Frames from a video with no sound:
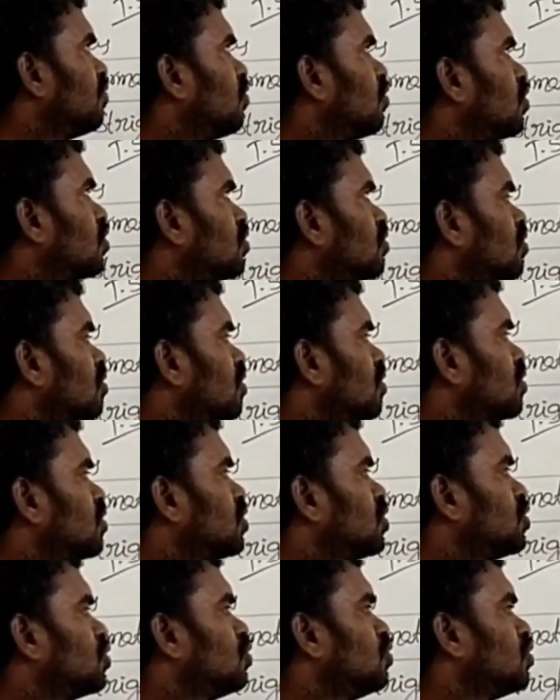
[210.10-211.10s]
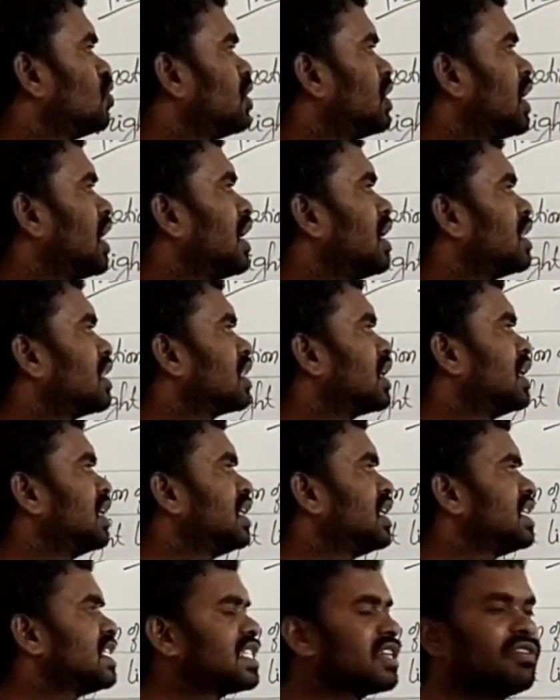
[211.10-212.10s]
4, 2, 3,
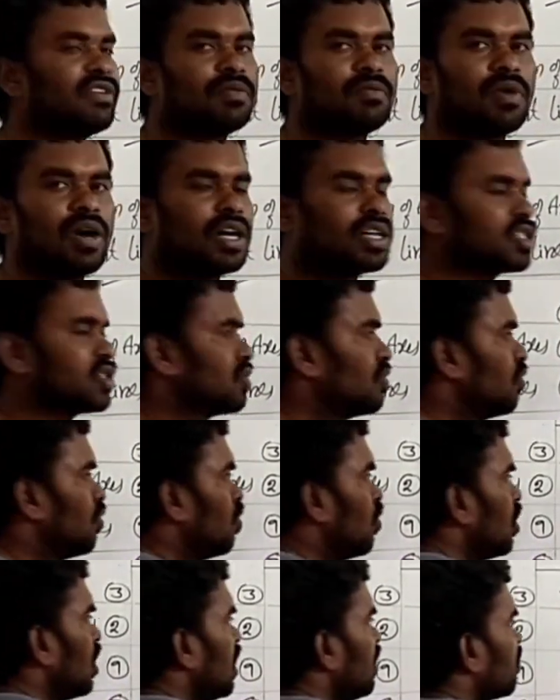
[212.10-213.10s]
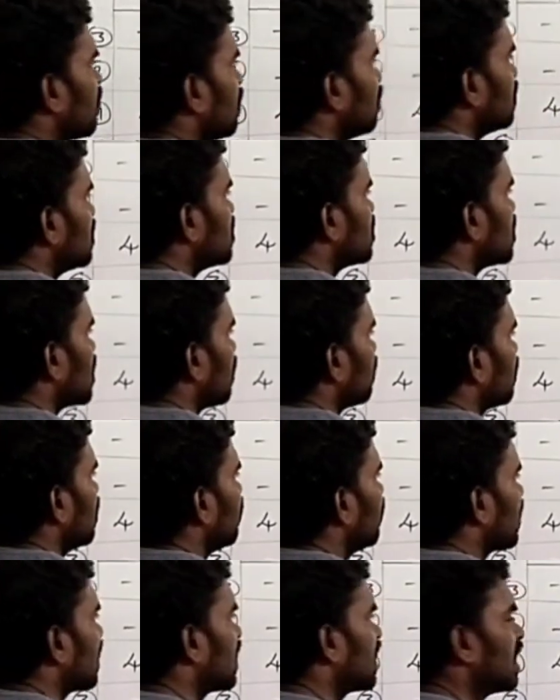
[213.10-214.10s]
37 marks. Only from this
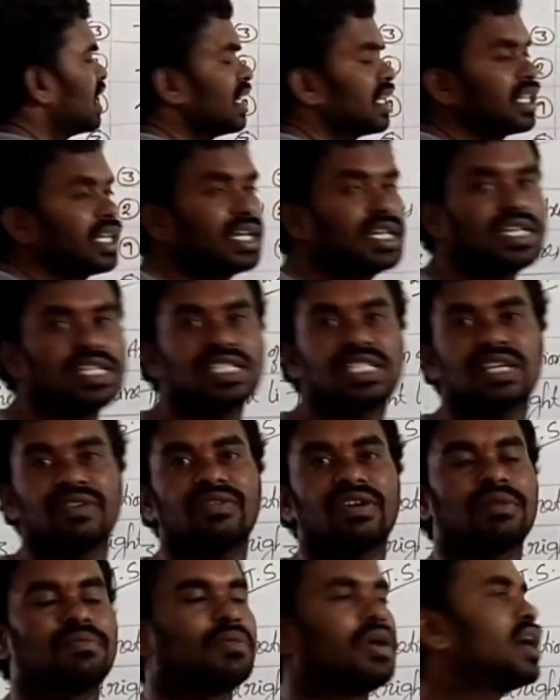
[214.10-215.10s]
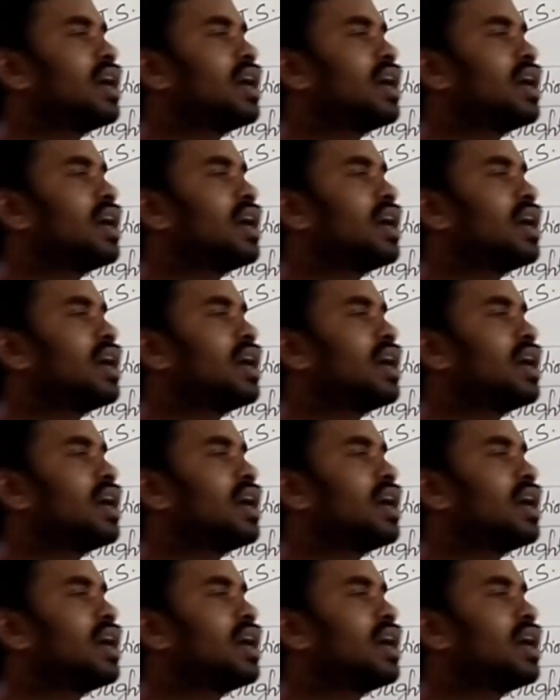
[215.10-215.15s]
chapter, we can get 37